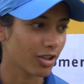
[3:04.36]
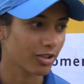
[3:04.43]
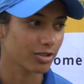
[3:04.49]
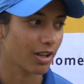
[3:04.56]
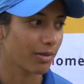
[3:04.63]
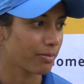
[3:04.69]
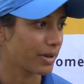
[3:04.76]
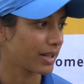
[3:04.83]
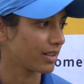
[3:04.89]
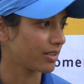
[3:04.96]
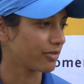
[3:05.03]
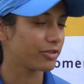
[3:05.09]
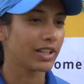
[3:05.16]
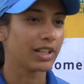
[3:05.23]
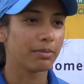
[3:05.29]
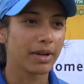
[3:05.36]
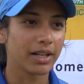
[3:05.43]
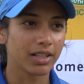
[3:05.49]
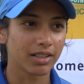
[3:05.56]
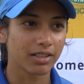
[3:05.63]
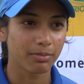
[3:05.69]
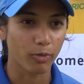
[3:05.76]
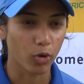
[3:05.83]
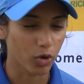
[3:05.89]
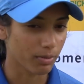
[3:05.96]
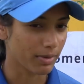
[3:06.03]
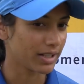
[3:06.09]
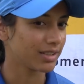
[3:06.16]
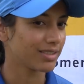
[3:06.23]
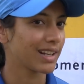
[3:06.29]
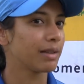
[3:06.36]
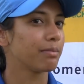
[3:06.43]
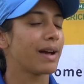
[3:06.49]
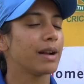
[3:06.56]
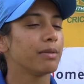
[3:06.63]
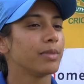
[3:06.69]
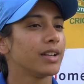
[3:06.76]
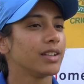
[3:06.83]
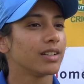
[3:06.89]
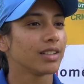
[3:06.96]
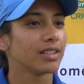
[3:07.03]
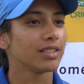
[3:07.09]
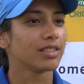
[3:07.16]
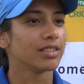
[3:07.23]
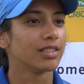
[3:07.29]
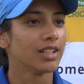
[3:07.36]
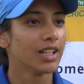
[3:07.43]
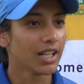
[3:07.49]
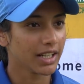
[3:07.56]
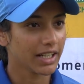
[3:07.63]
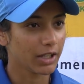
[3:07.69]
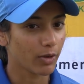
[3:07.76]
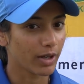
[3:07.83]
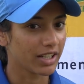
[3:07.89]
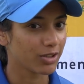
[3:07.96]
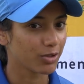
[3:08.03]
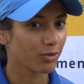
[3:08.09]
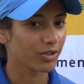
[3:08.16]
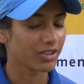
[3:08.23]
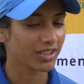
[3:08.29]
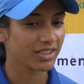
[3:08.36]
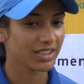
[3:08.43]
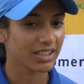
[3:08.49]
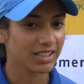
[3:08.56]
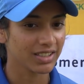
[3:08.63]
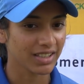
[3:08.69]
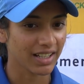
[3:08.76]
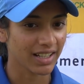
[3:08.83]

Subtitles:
socks up and field better, bowl better, and bat better in the T20s to win the series.